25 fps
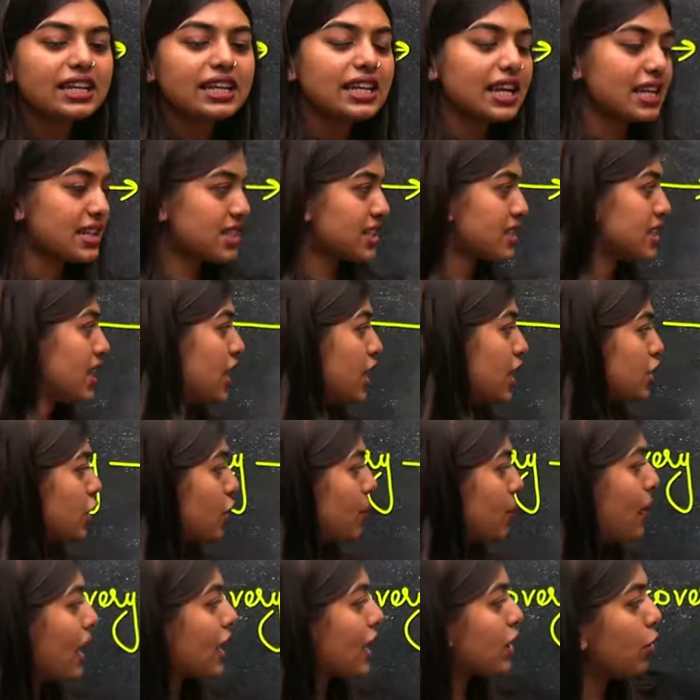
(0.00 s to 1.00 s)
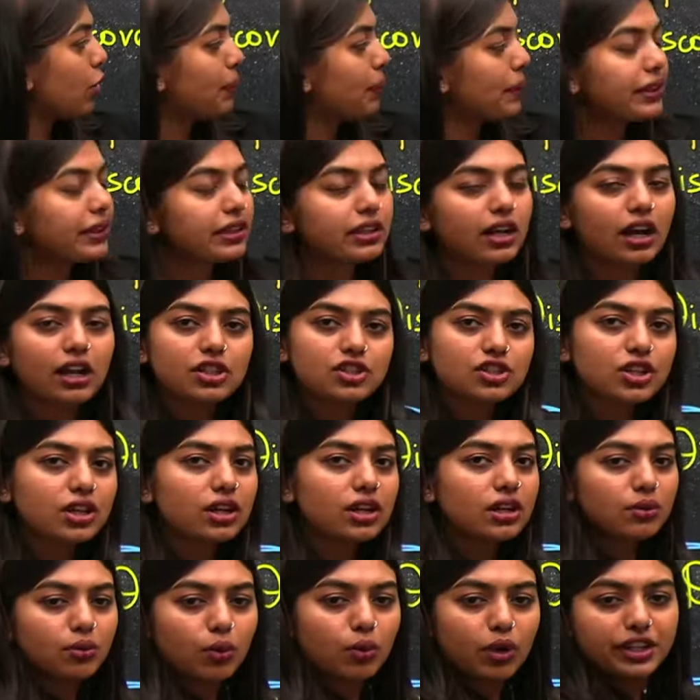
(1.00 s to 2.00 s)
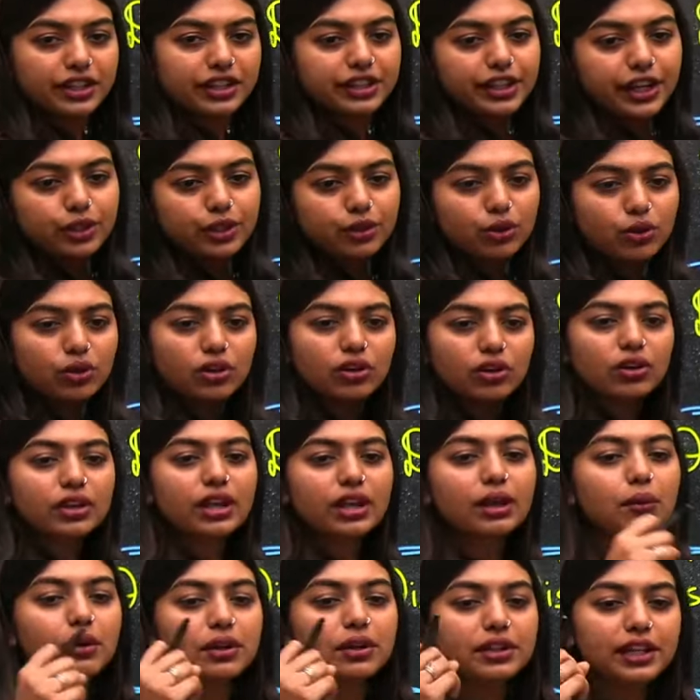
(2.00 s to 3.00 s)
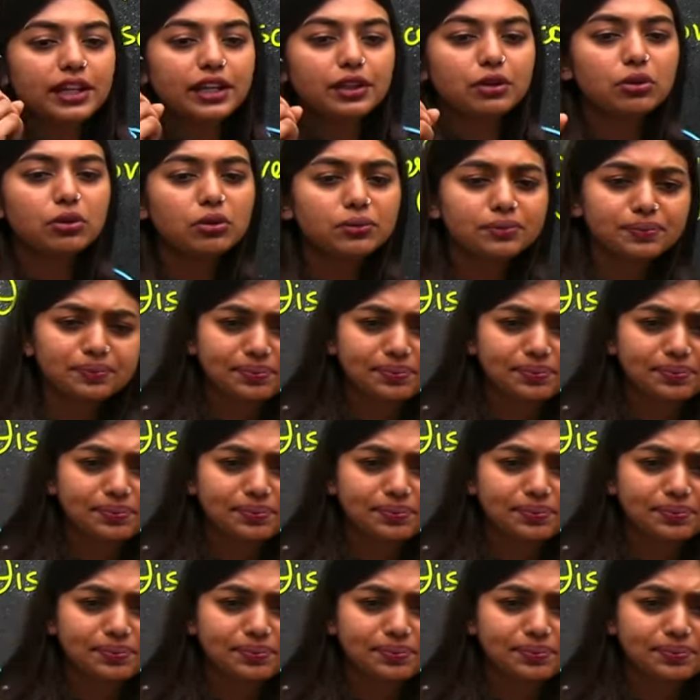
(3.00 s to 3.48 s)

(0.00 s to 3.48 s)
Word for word: Yes, tobacco pith culture, what did they do? Okay, what did they do?